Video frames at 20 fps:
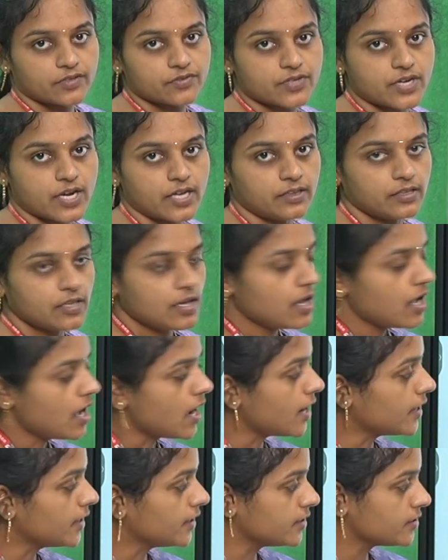strength
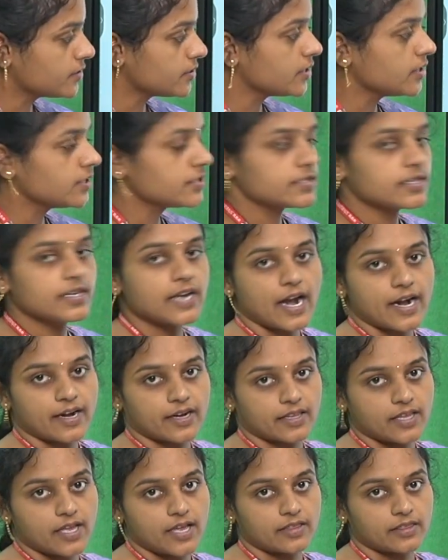and is
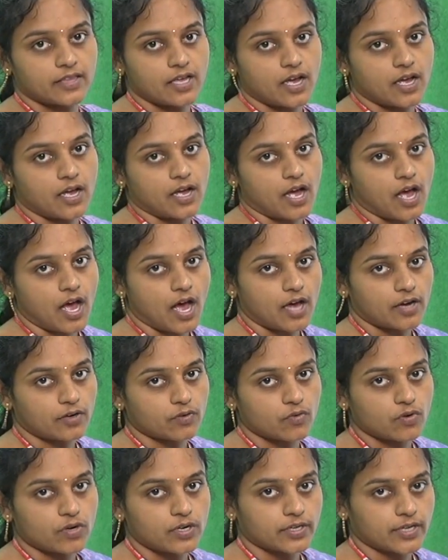greater than the arc
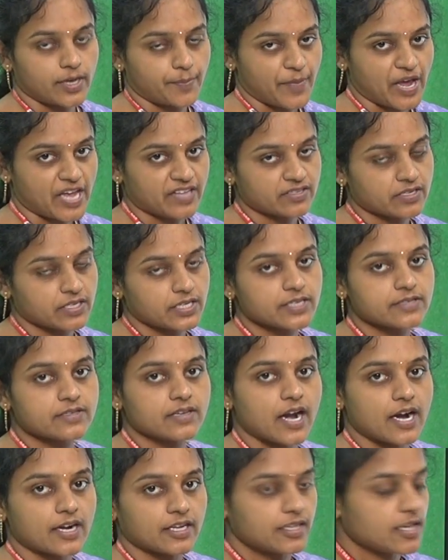capacity is
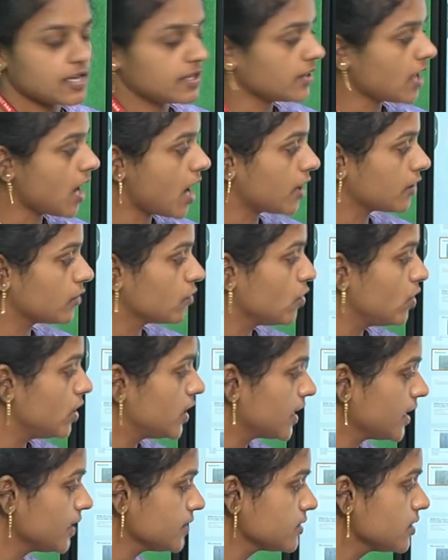greater than the arc
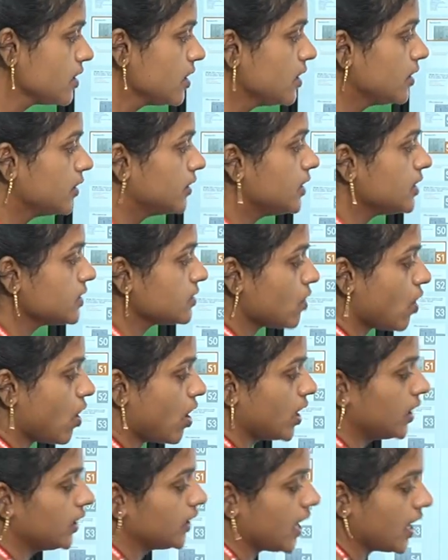voltage. This
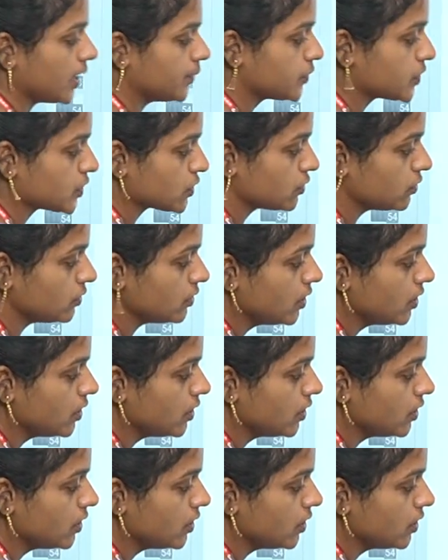oil helps to